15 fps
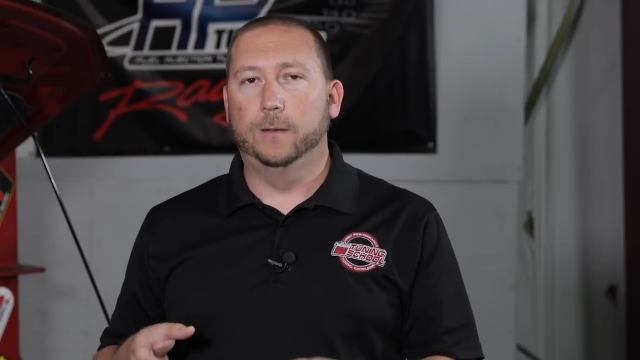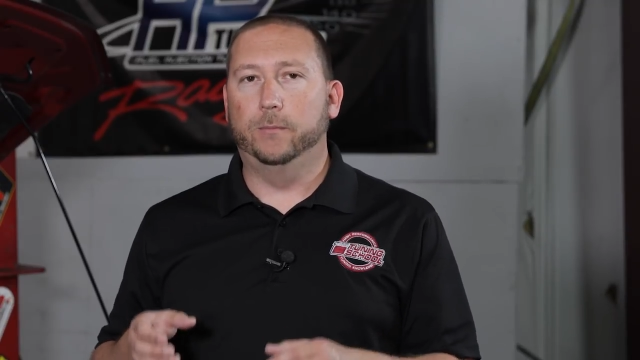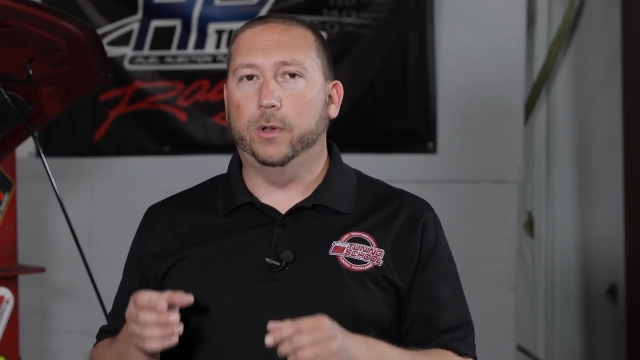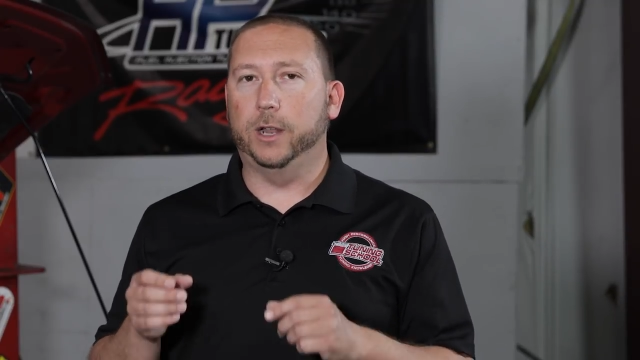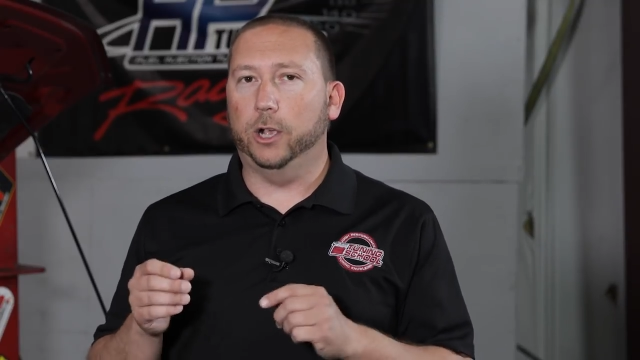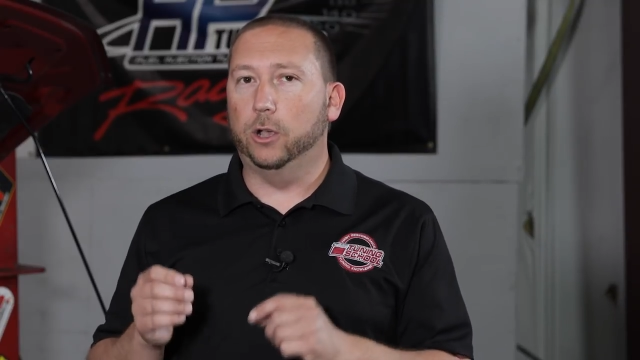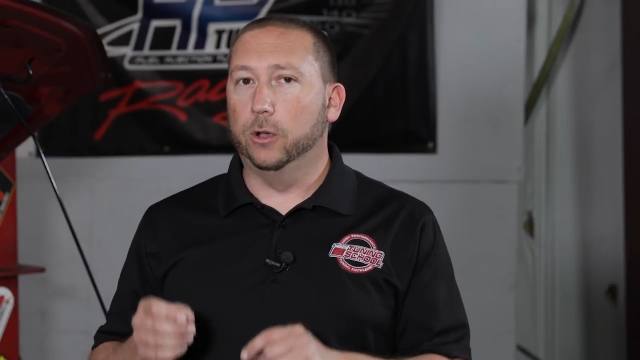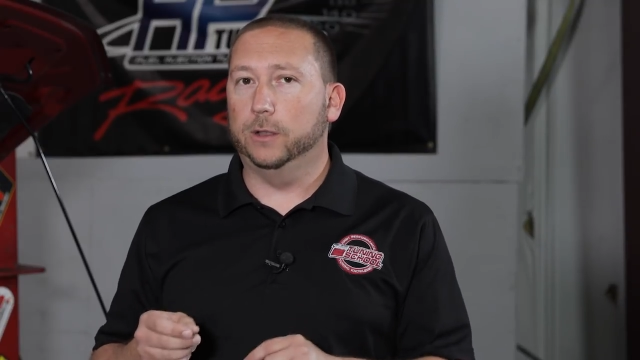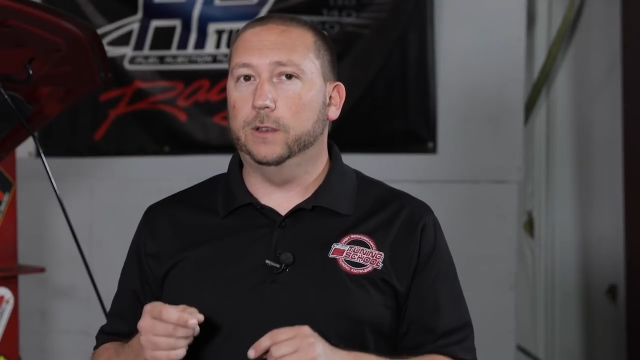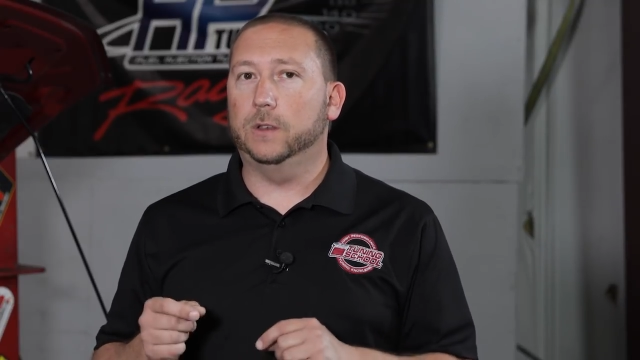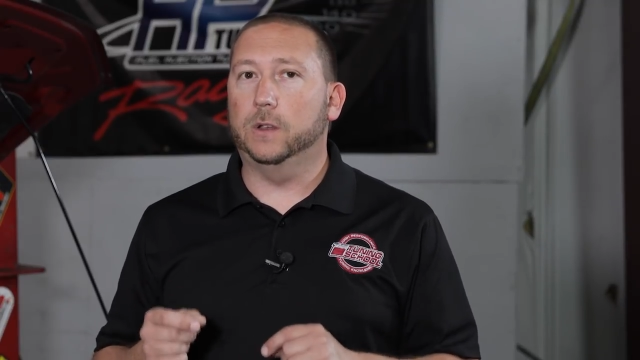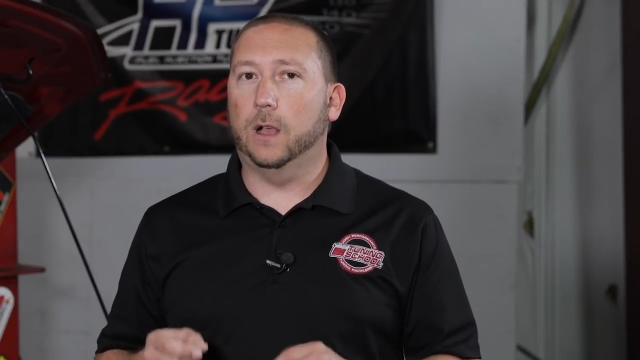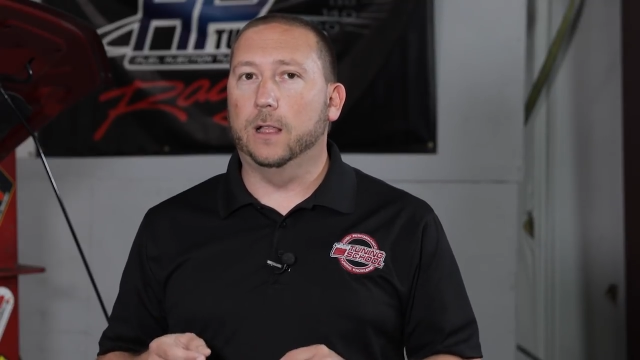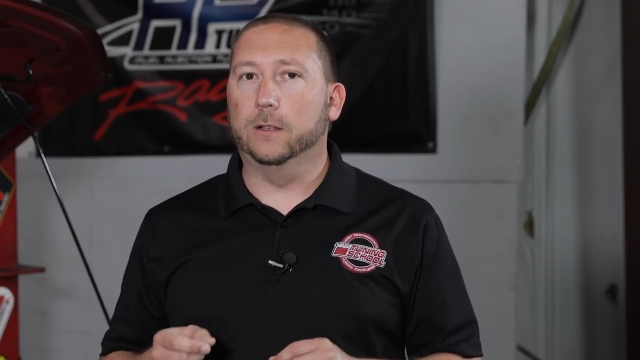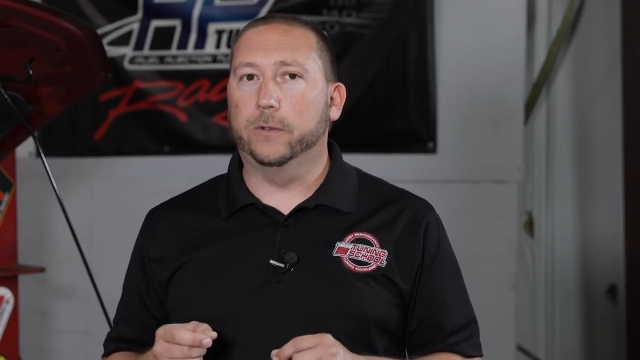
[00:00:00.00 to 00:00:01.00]
but it couldn't
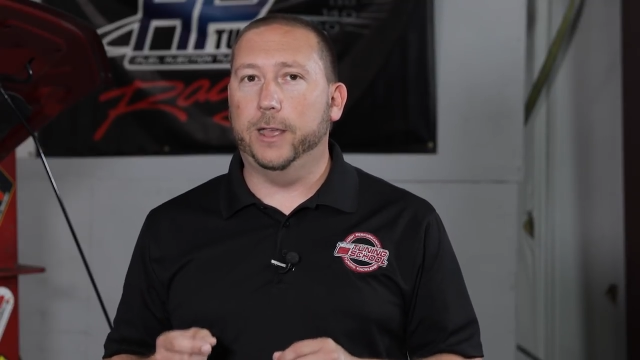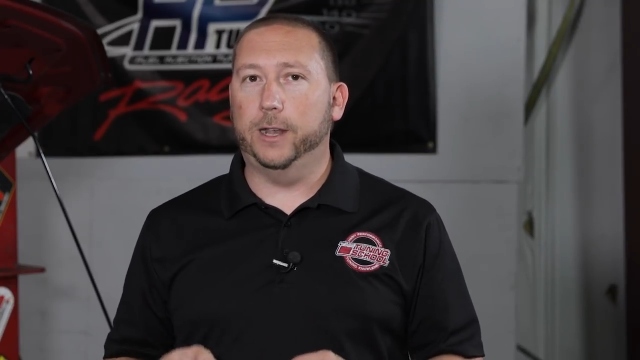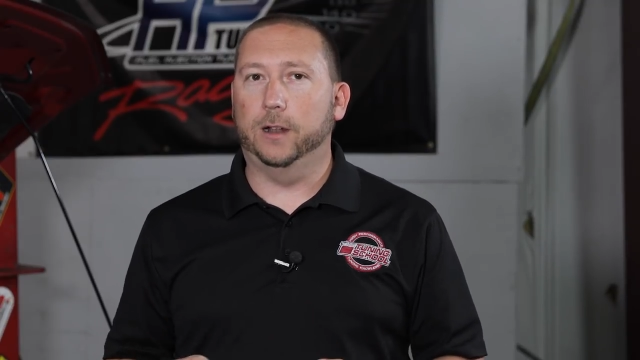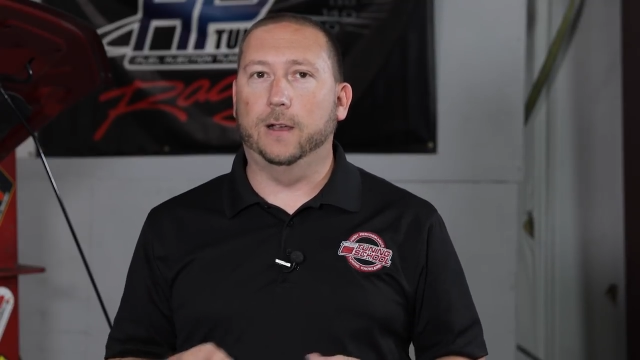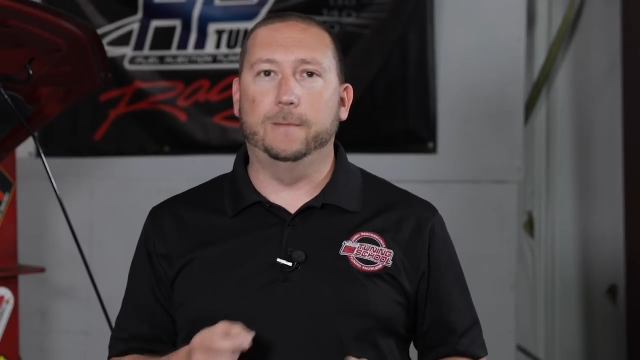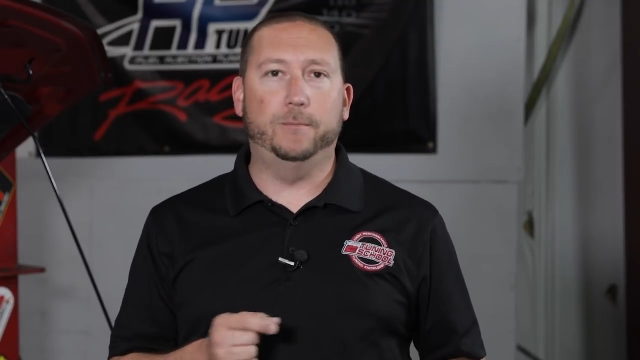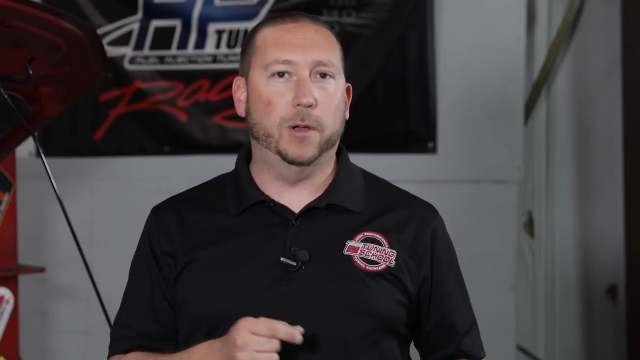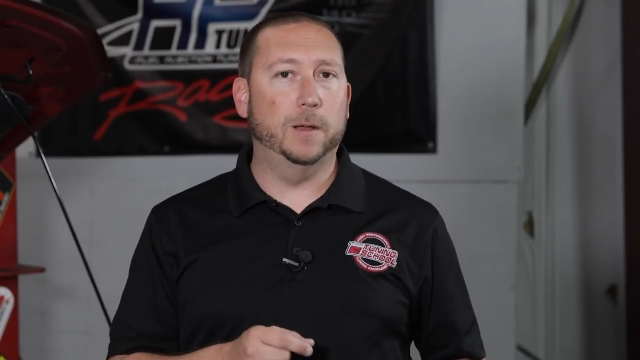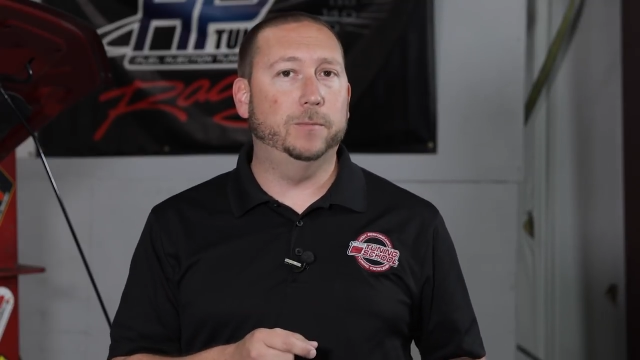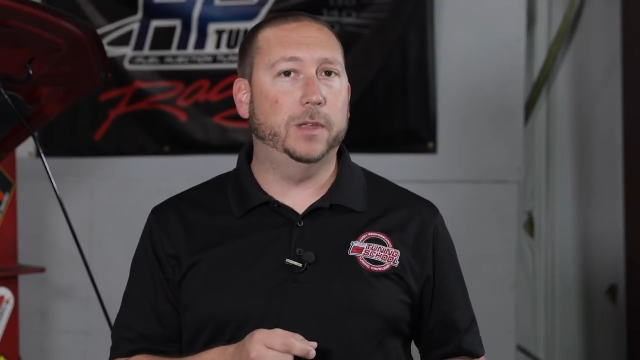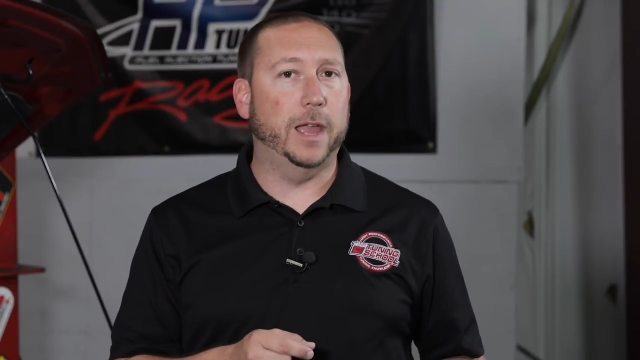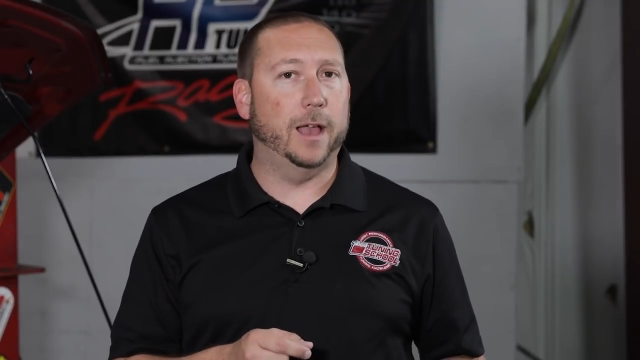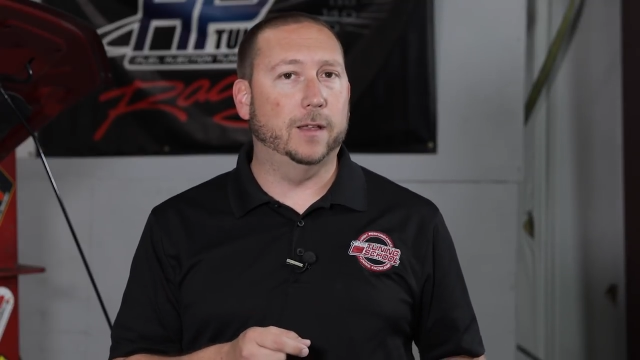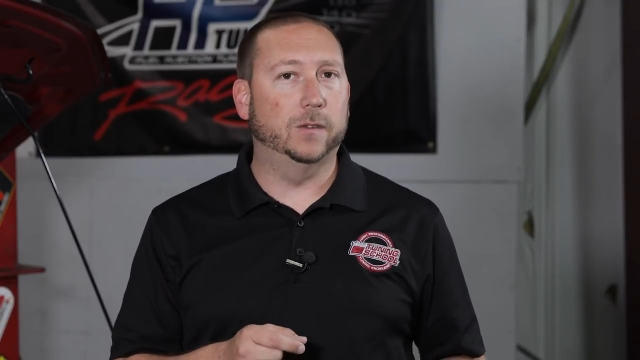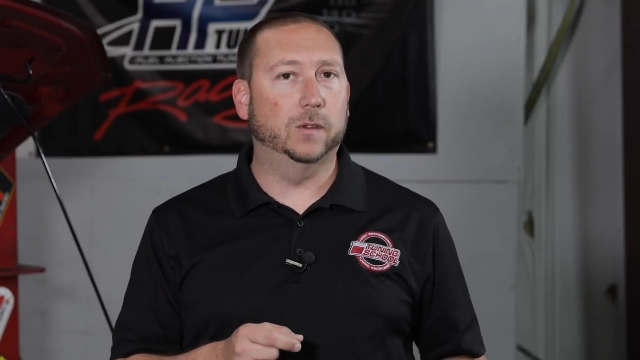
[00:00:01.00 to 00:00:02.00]
tolerate it on pump
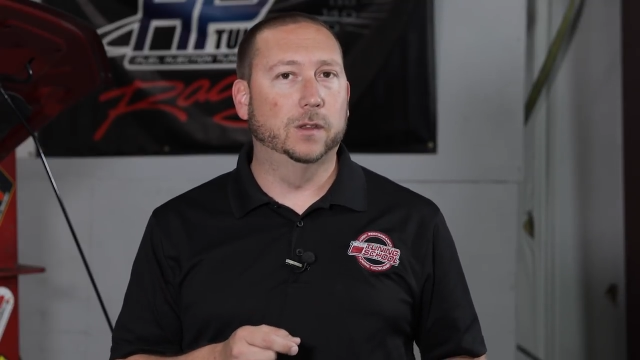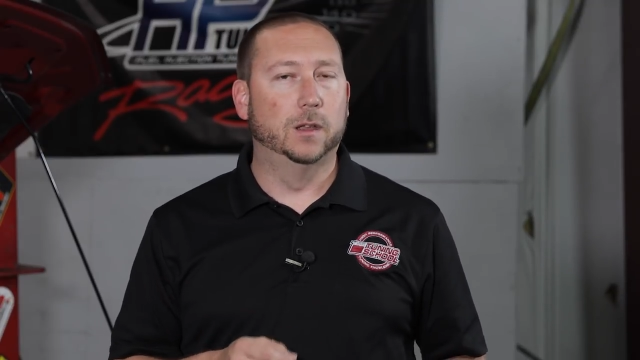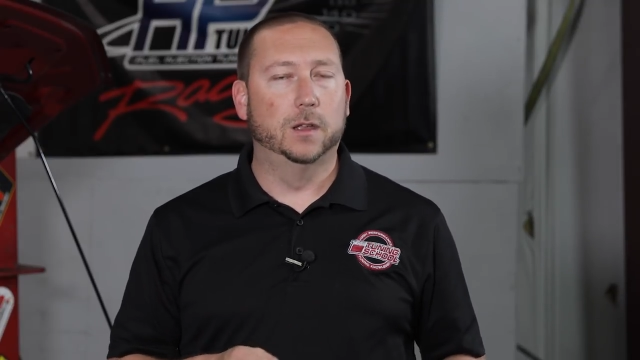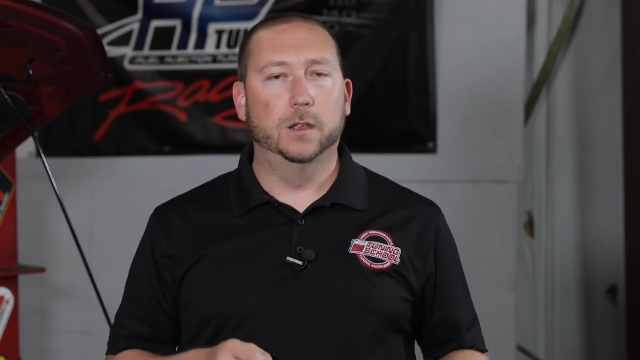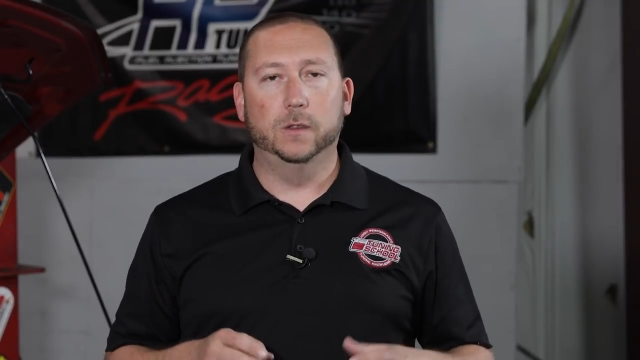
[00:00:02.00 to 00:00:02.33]
gas.